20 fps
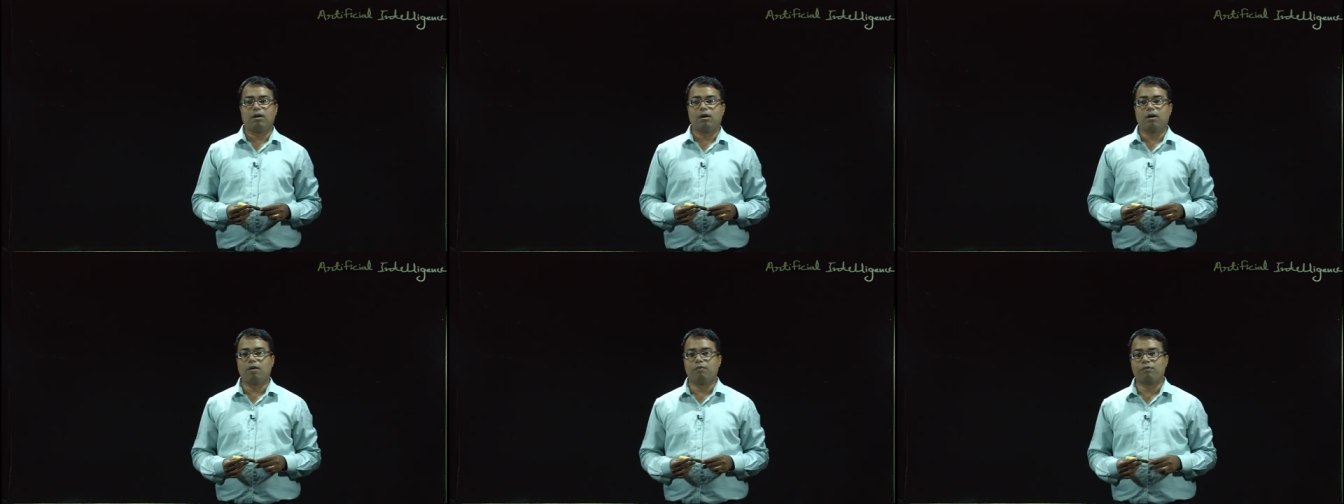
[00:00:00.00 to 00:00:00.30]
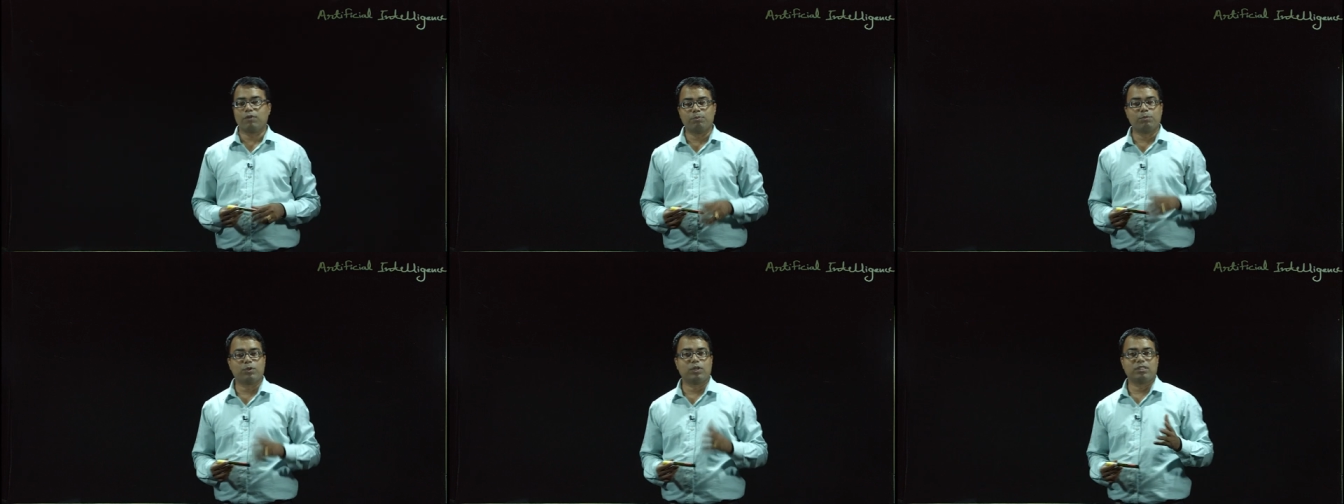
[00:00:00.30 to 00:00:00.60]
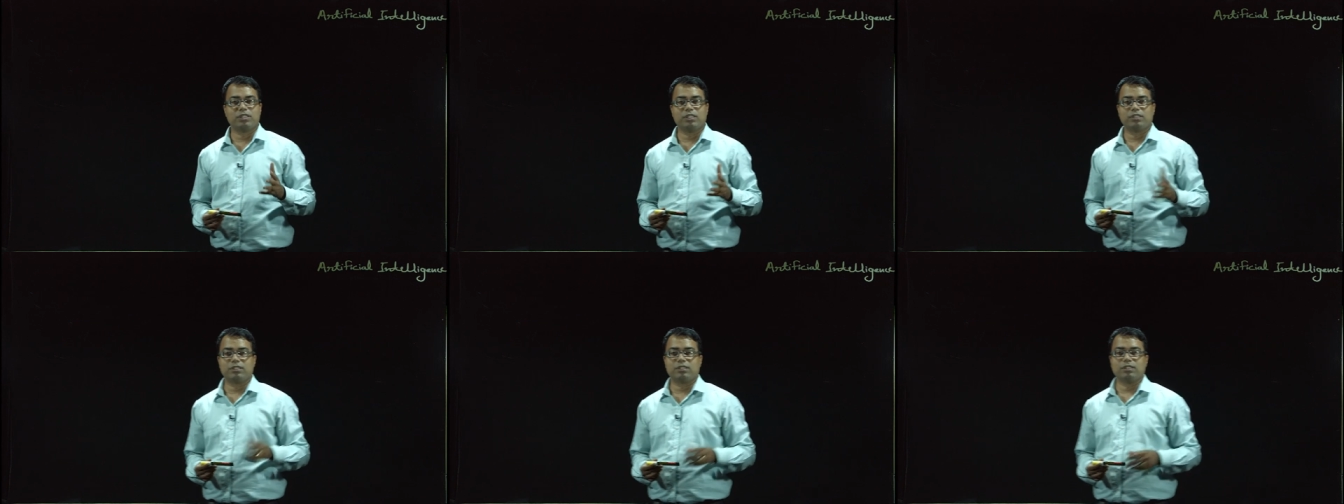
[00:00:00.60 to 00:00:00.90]
of computer
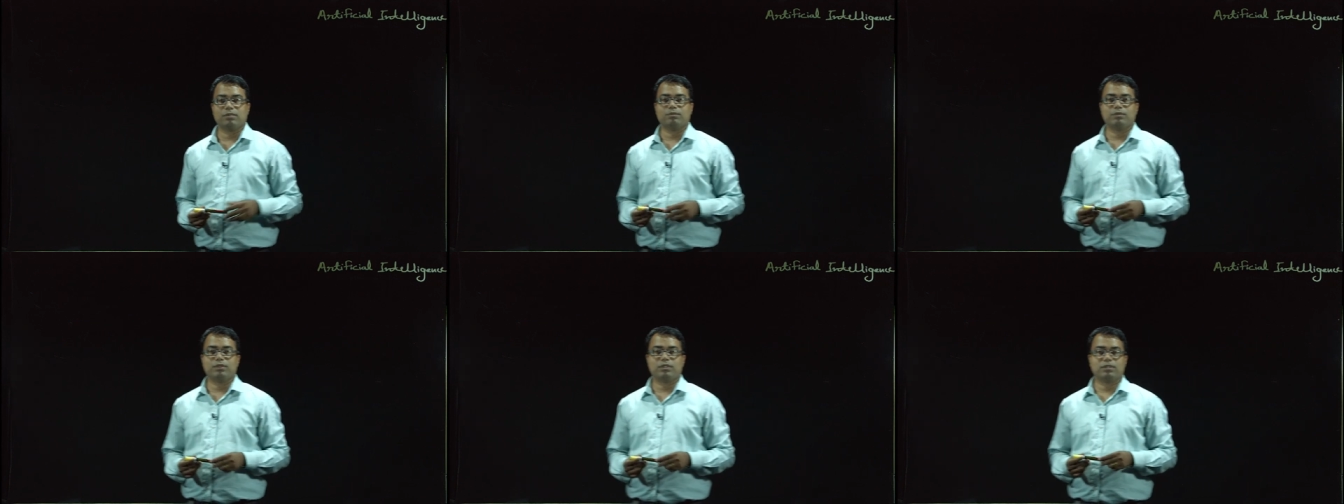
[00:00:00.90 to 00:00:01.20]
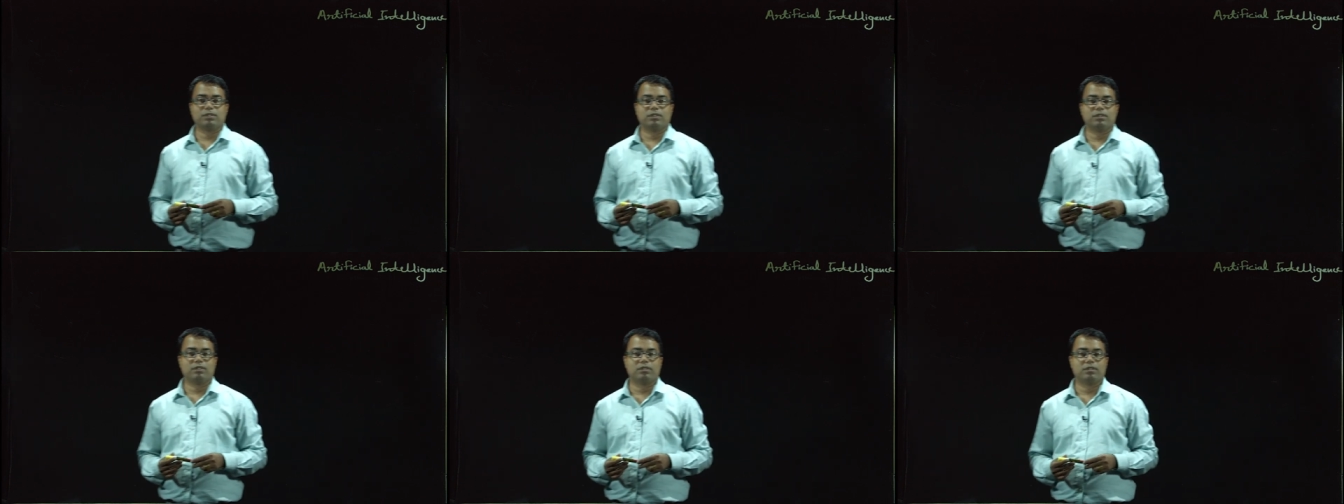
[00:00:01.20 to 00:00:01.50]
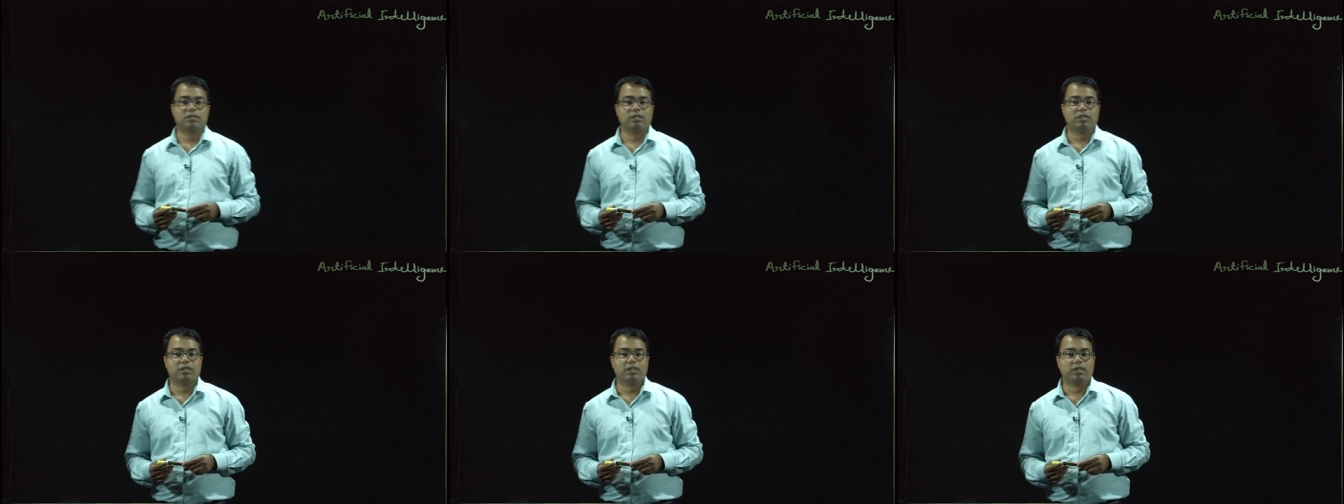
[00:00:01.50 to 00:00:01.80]
systems
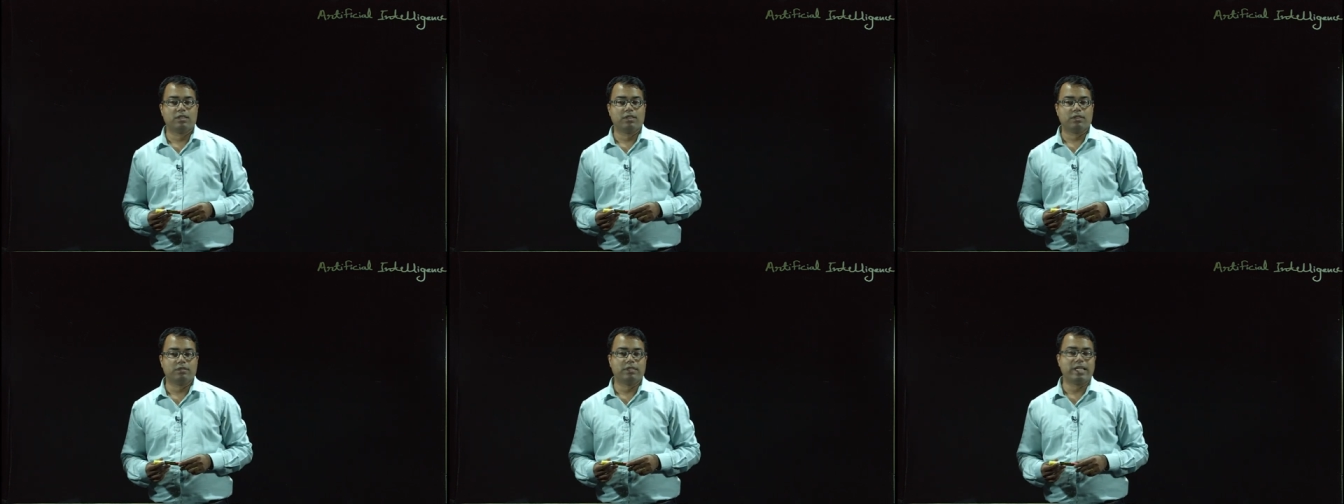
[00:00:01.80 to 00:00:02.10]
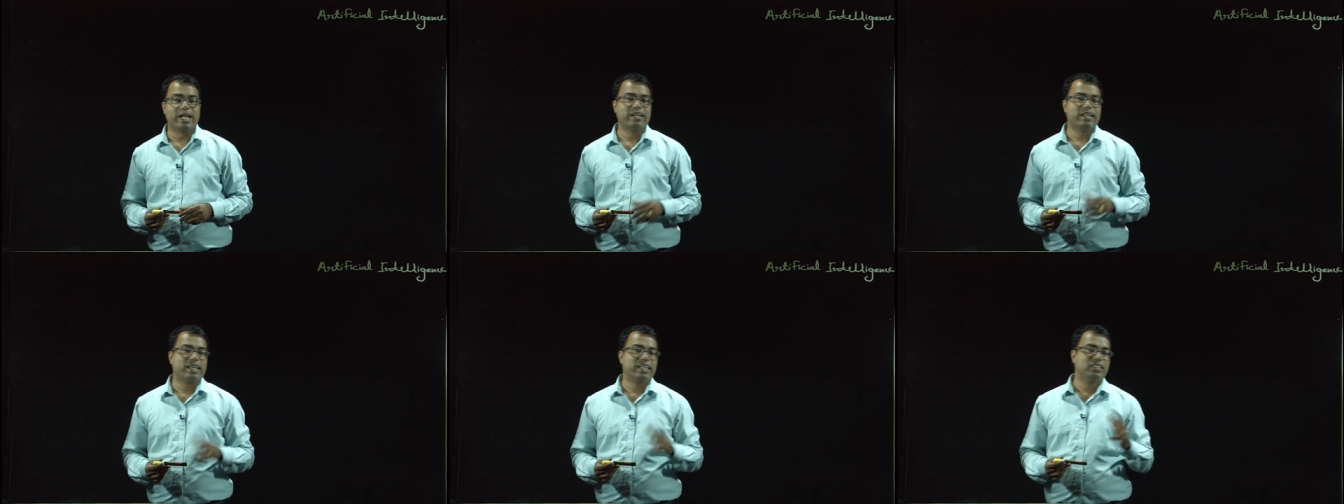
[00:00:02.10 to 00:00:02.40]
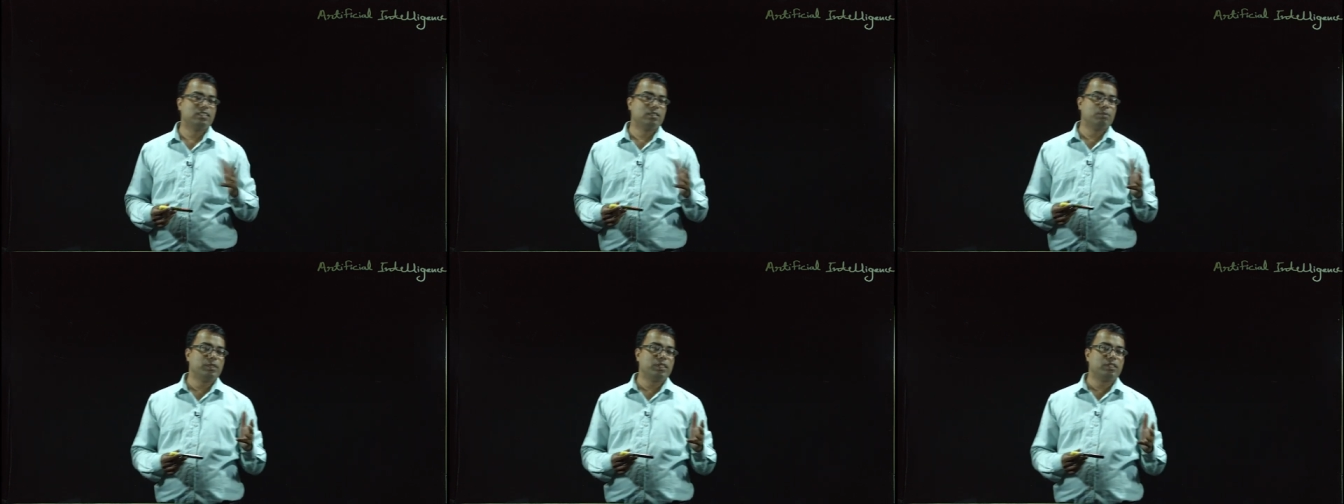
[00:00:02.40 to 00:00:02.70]
that
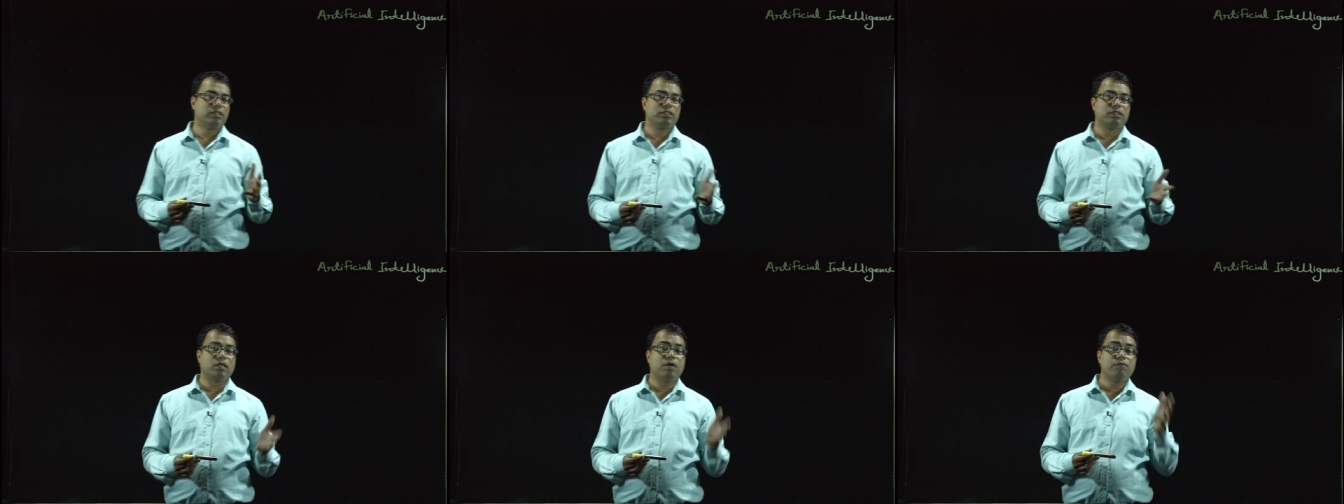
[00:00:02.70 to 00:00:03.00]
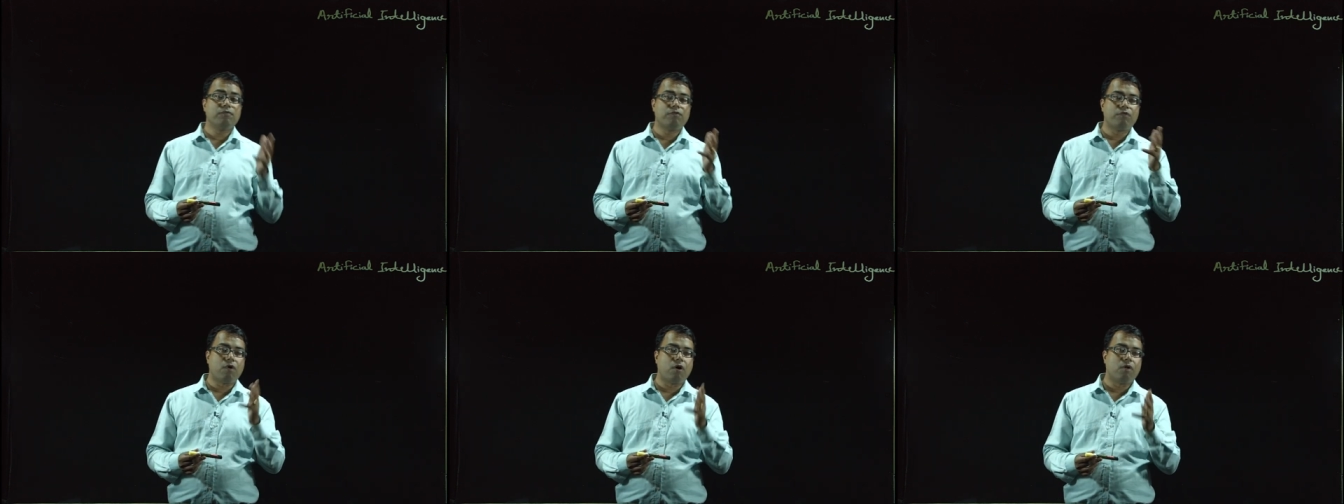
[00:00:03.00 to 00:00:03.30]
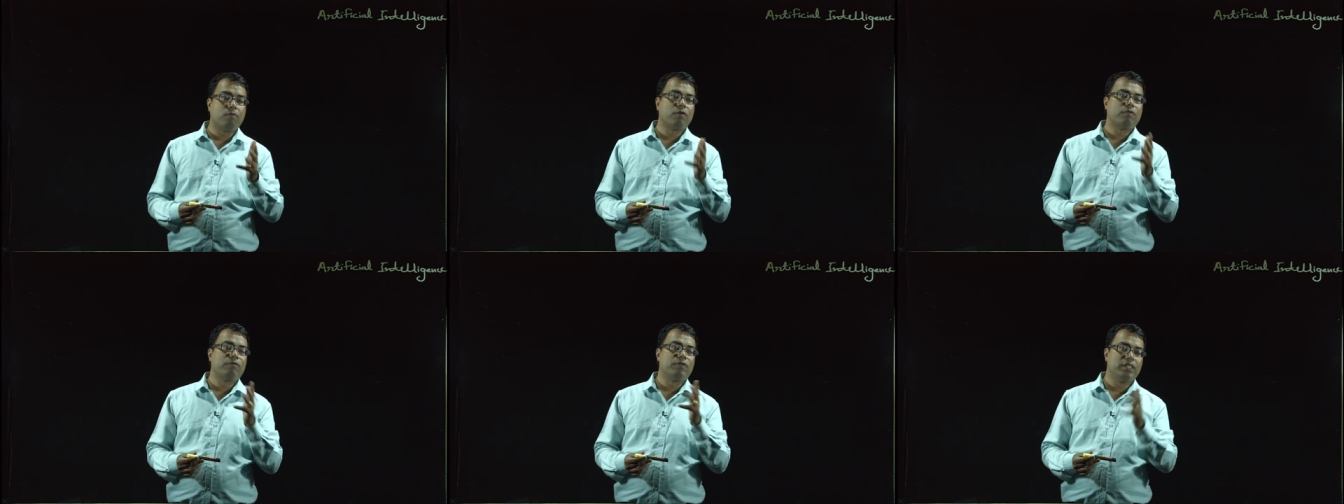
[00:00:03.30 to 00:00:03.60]
exhibit some
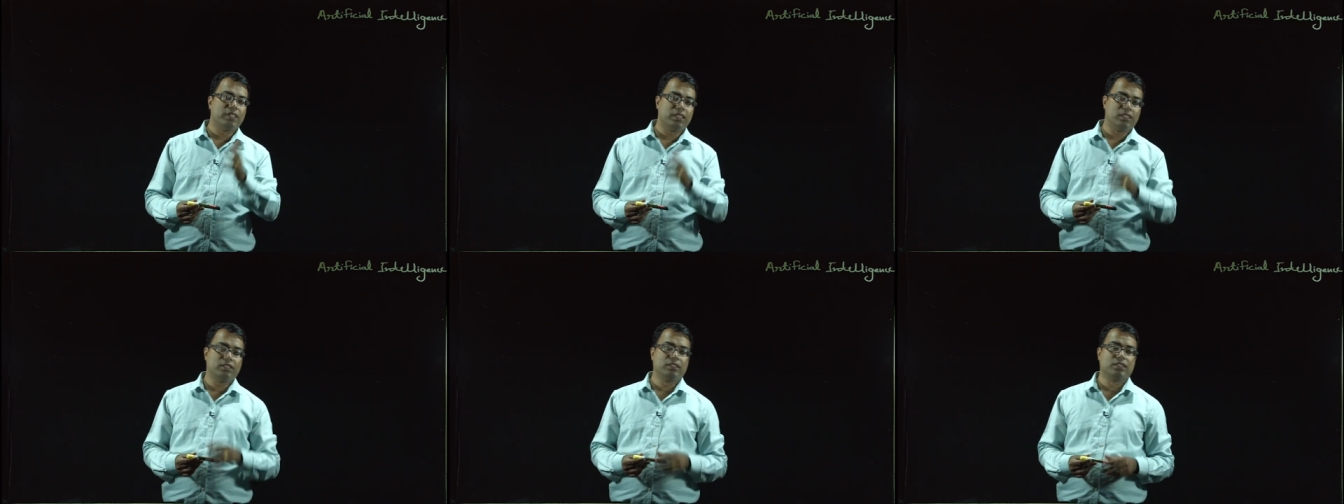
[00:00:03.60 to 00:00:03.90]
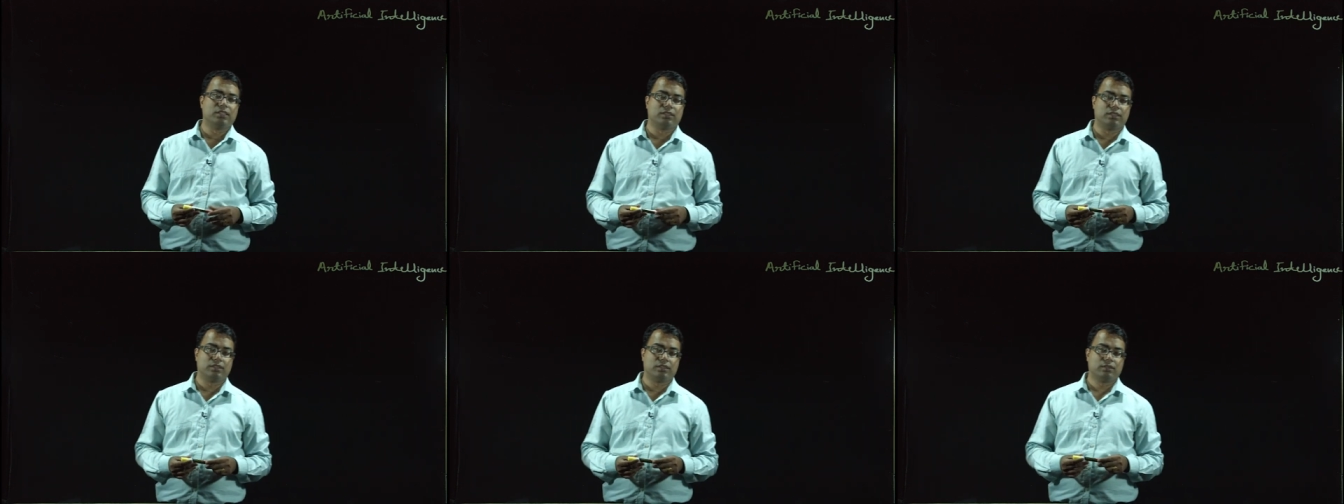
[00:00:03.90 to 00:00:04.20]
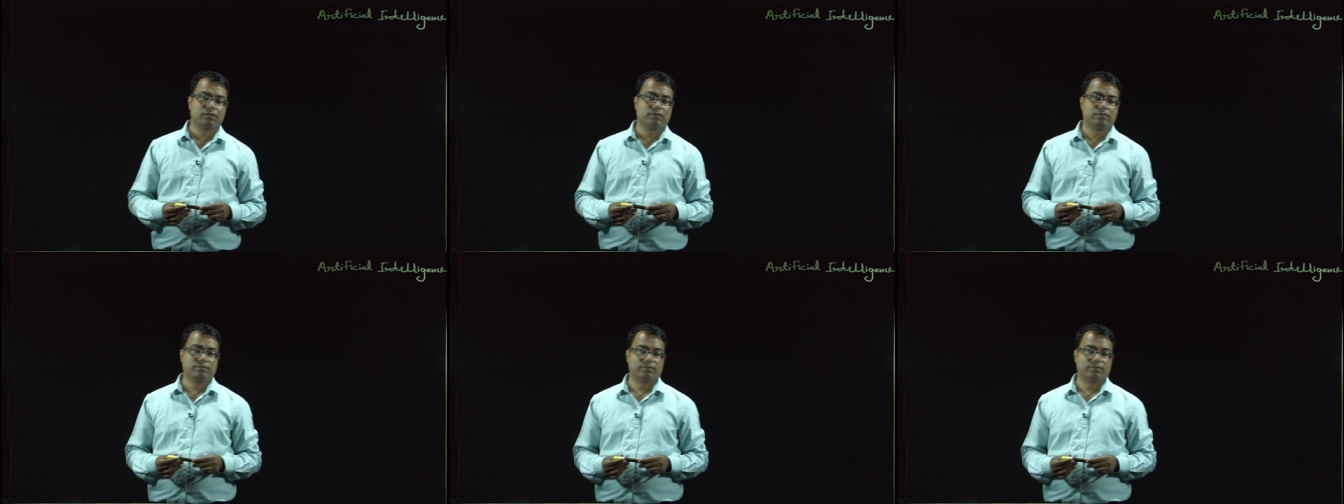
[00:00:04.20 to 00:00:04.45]
form of intelligence.